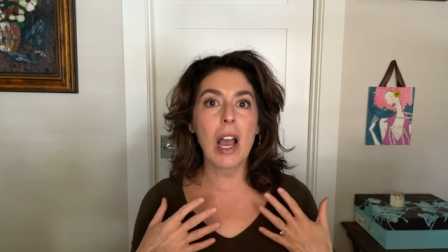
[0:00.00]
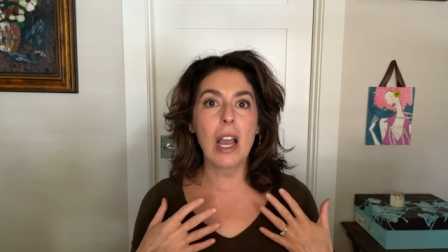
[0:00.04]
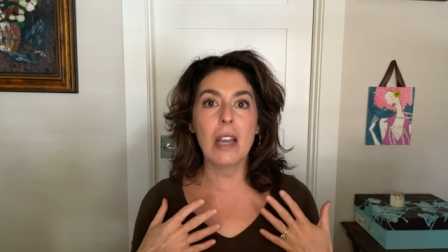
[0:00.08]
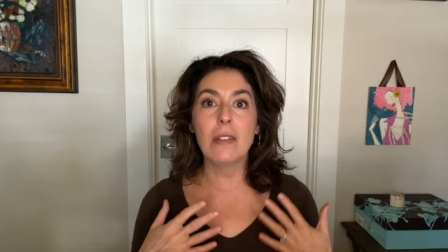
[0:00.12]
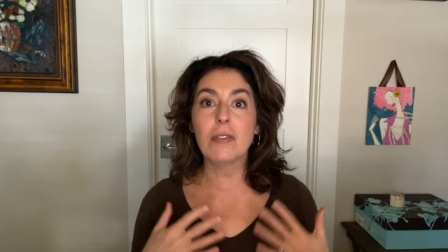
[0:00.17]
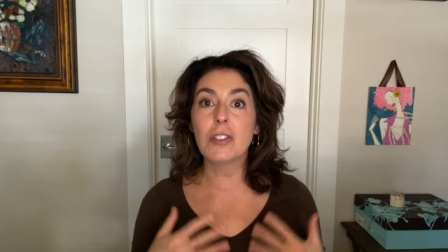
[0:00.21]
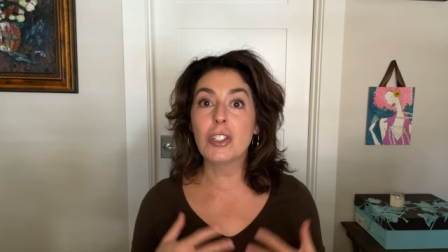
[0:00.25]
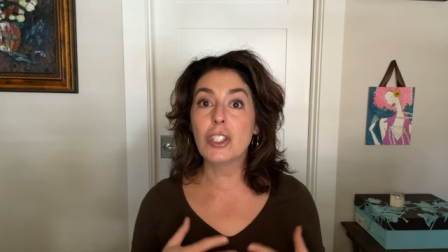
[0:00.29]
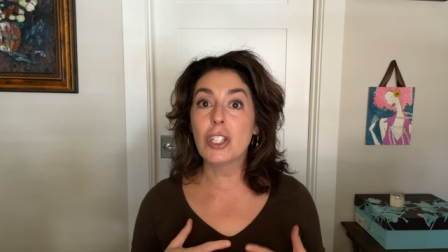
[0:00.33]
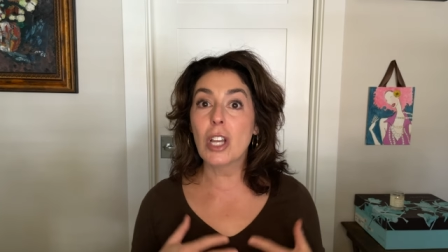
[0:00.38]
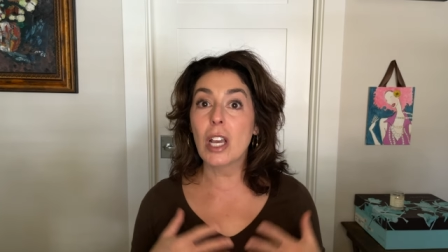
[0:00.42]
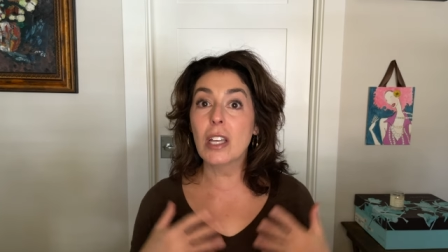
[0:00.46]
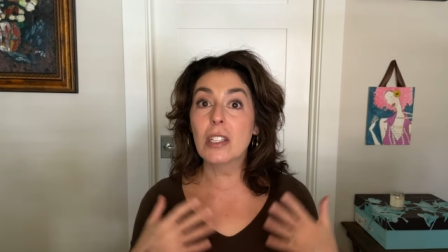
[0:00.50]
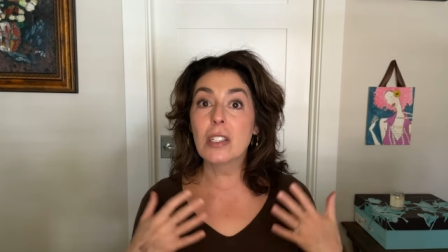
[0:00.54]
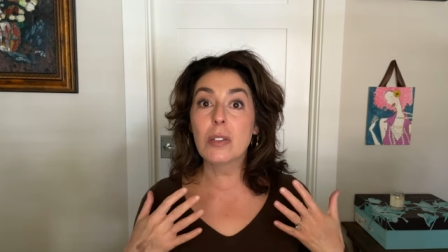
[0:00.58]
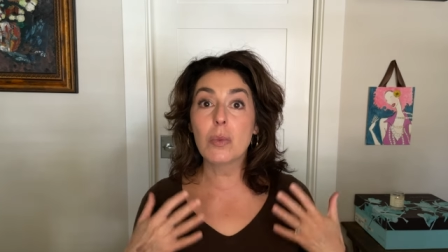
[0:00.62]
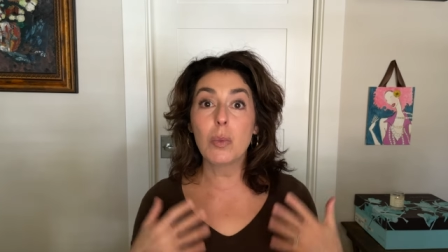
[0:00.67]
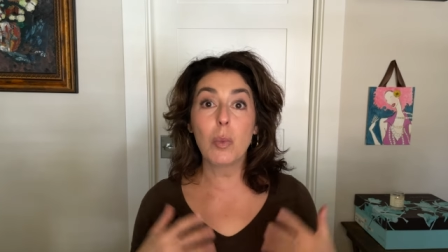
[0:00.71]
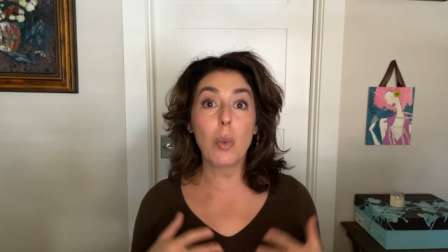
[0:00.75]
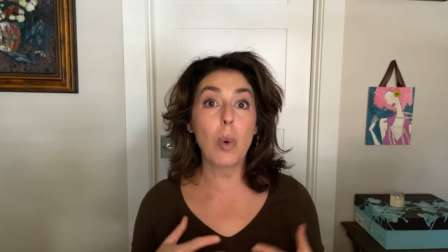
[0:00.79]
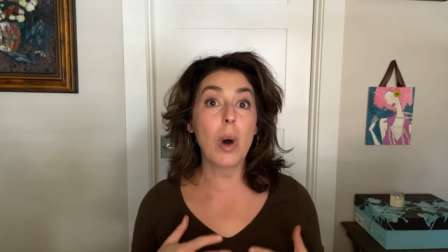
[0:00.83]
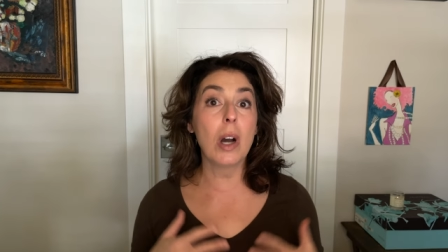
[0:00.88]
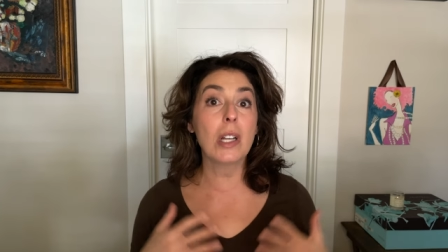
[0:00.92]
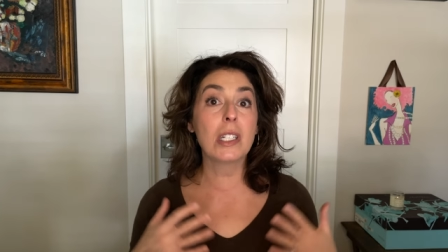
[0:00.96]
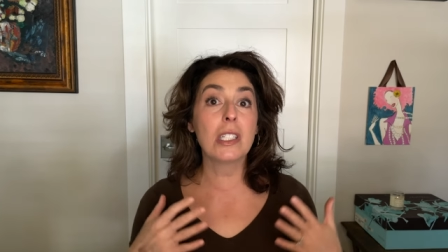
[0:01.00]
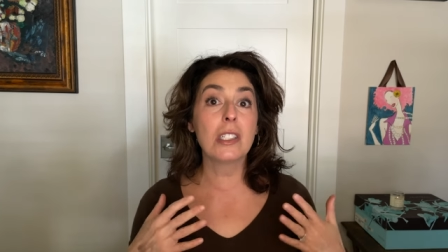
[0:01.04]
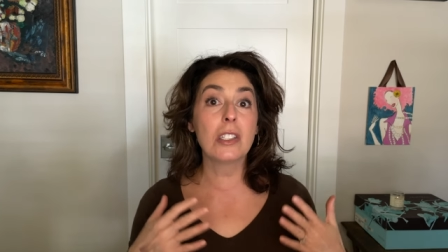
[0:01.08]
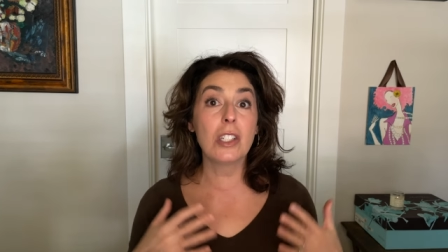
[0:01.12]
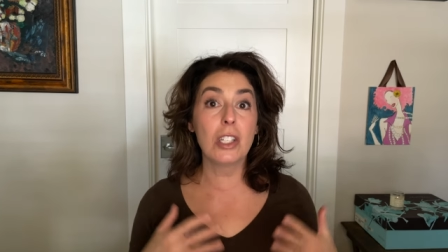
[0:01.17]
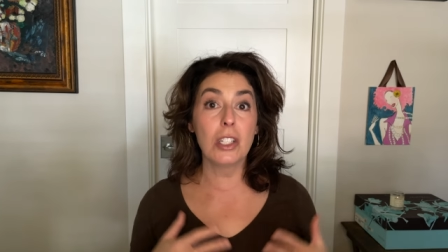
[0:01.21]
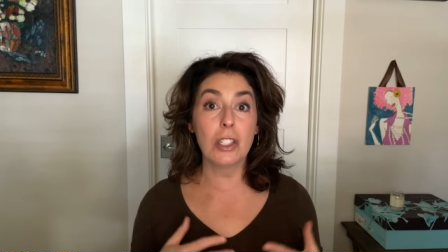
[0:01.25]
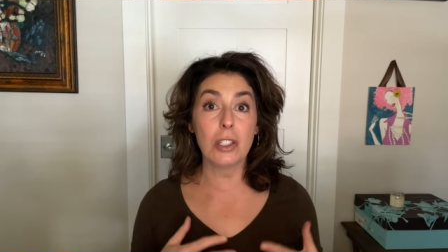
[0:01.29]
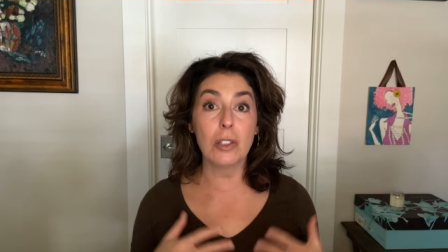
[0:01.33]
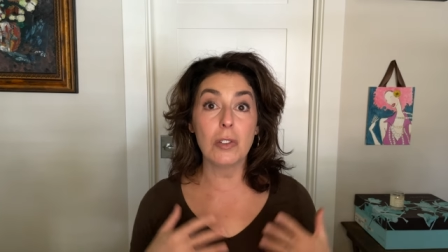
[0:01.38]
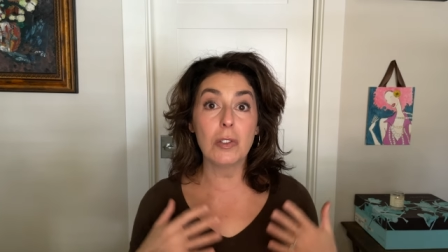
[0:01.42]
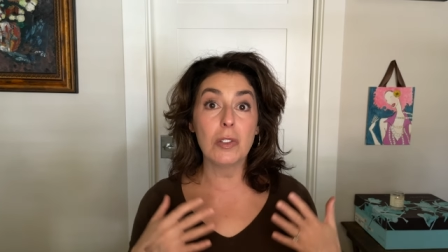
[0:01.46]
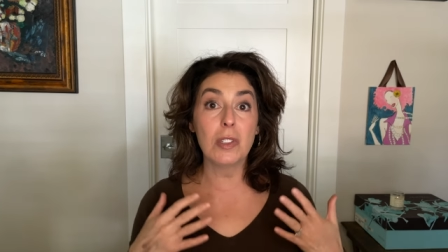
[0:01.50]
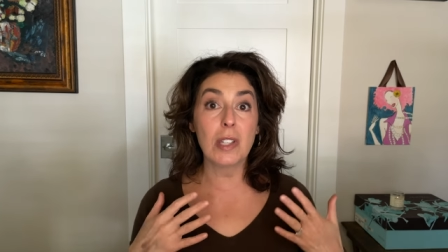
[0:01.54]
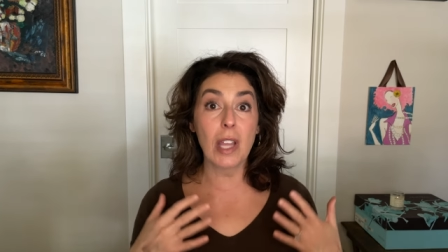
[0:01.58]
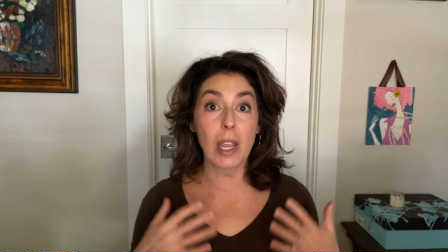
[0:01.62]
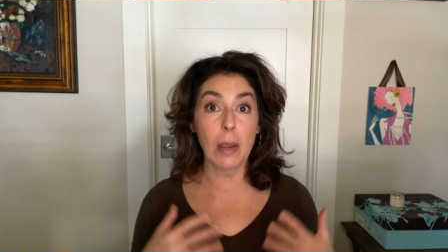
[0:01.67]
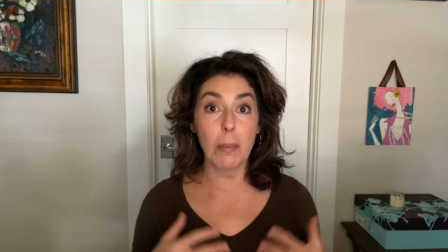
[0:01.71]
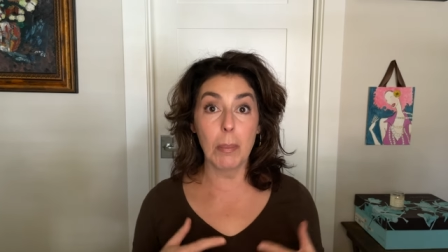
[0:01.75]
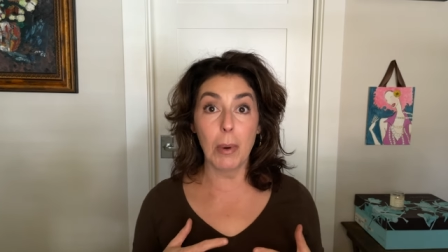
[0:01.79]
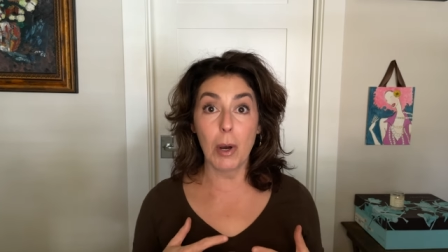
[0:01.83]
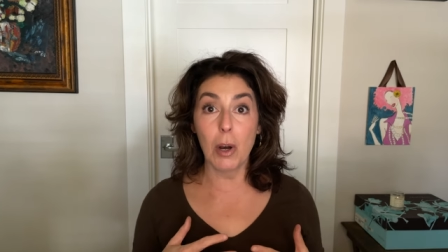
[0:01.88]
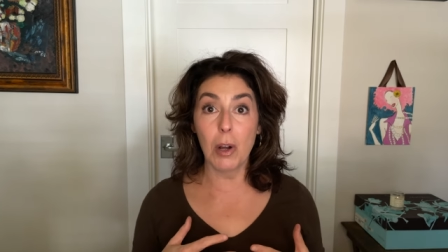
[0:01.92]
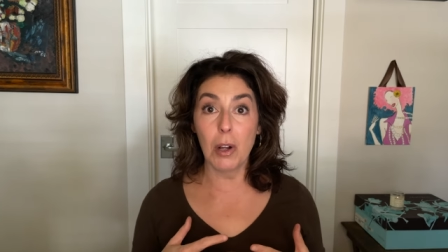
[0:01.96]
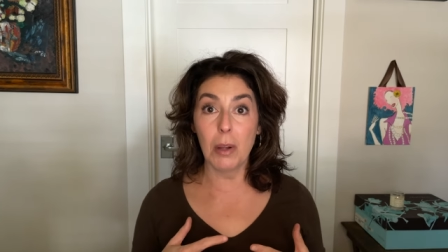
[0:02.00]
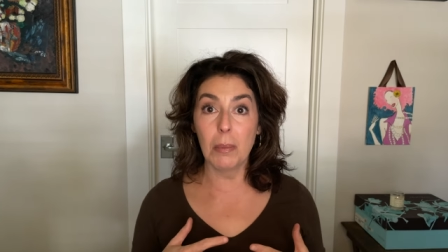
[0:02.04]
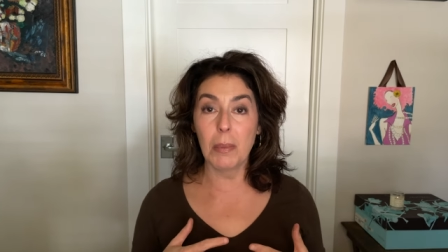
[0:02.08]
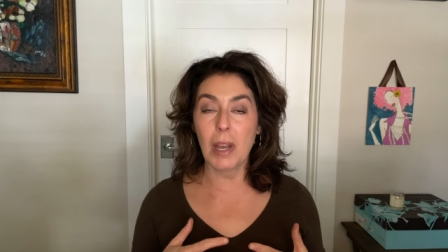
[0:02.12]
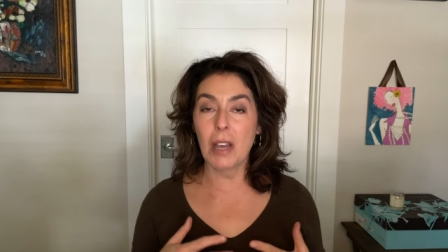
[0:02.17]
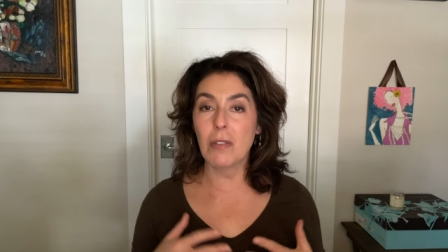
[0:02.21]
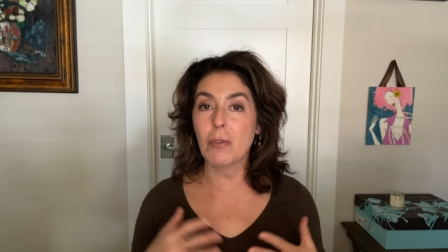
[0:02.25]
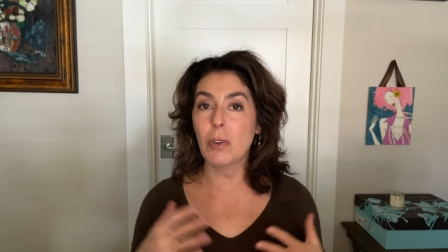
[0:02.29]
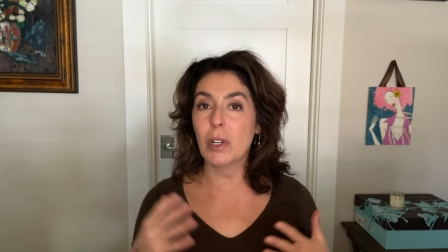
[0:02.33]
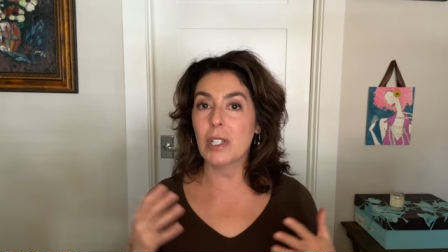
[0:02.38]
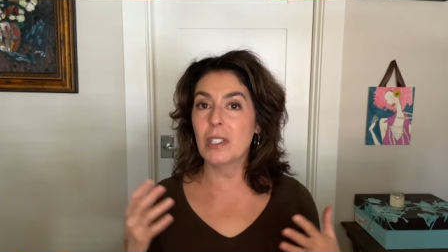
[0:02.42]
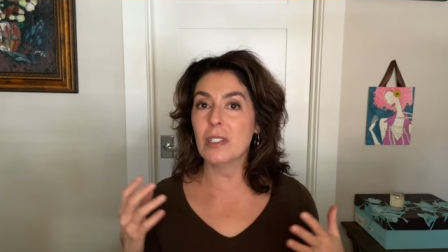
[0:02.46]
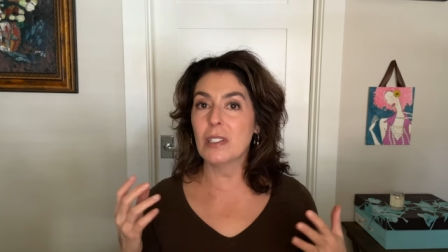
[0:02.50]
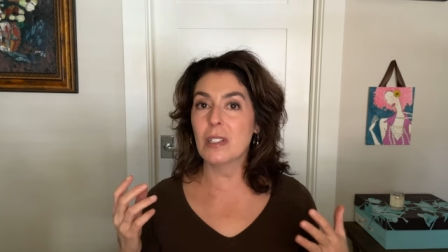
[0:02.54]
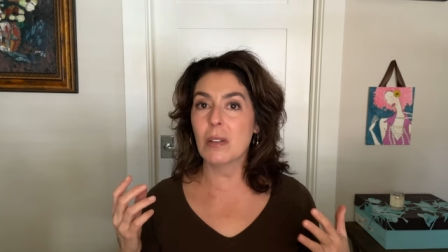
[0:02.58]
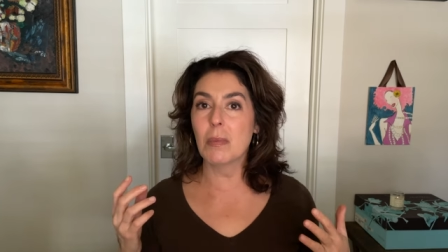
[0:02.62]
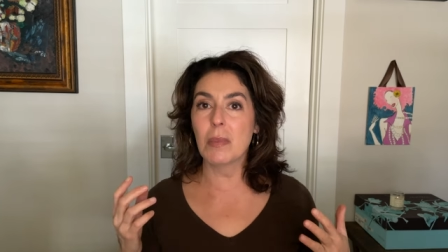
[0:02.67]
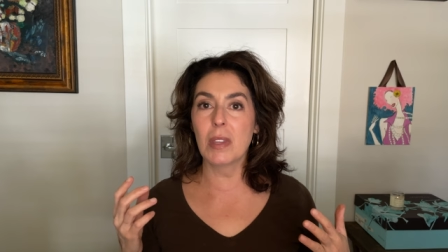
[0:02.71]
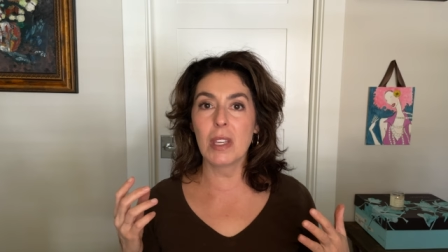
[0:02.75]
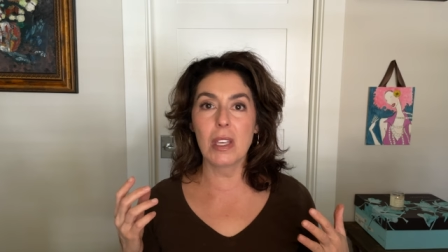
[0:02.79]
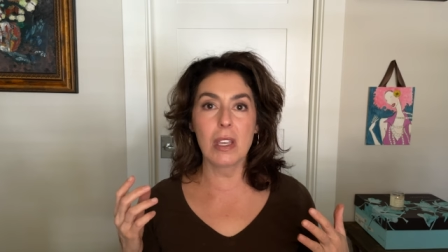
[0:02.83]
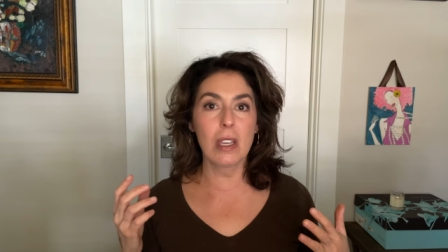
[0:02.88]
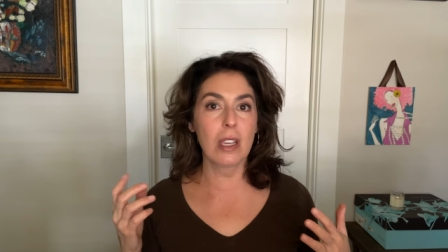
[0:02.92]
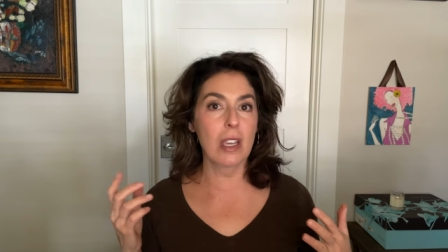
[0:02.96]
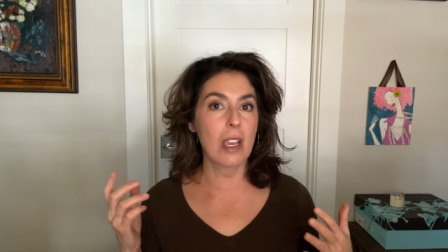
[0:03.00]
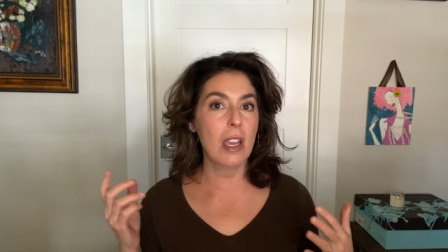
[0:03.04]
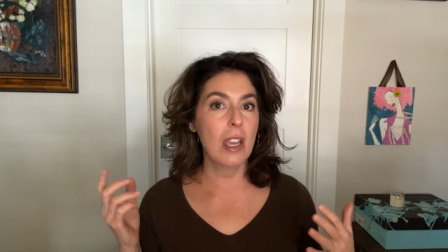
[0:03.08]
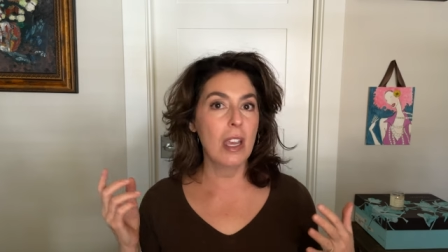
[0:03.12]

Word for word: I've just wanted to use a balm. I've wanted something